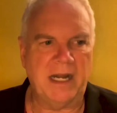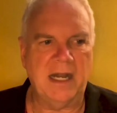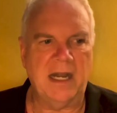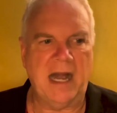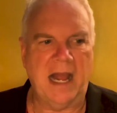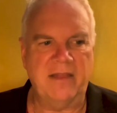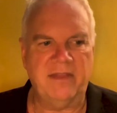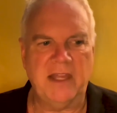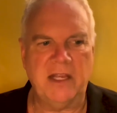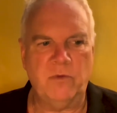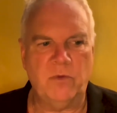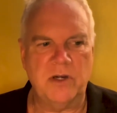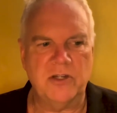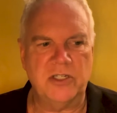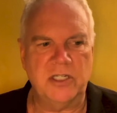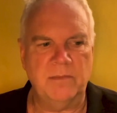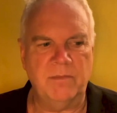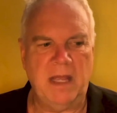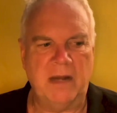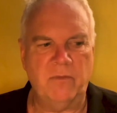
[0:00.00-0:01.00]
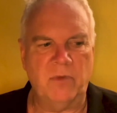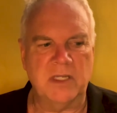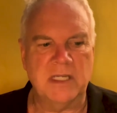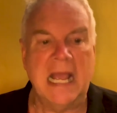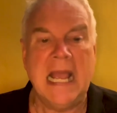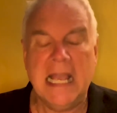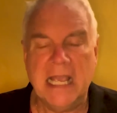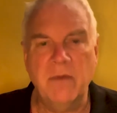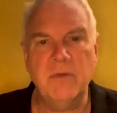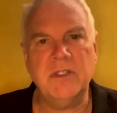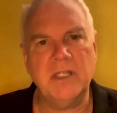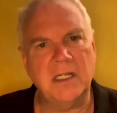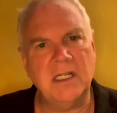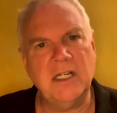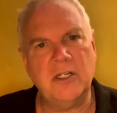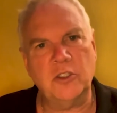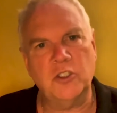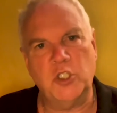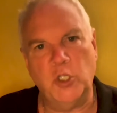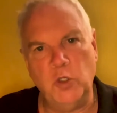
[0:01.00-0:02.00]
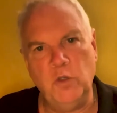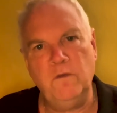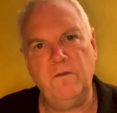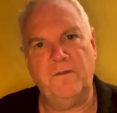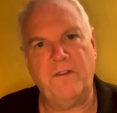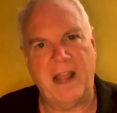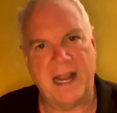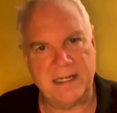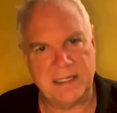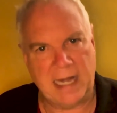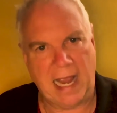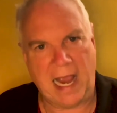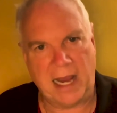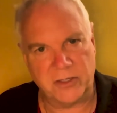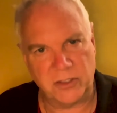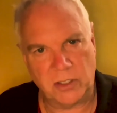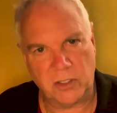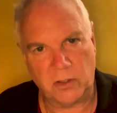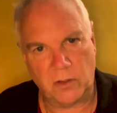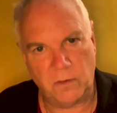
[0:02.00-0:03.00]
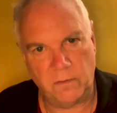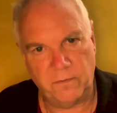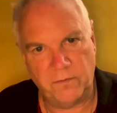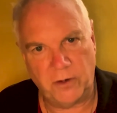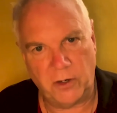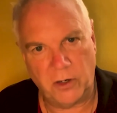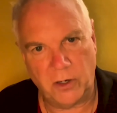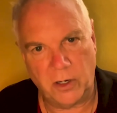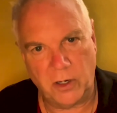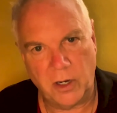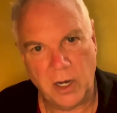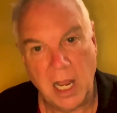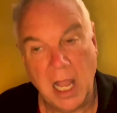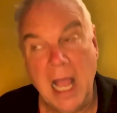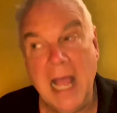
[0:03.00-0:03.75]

and I think what she meant was it was a little too fantastical for her.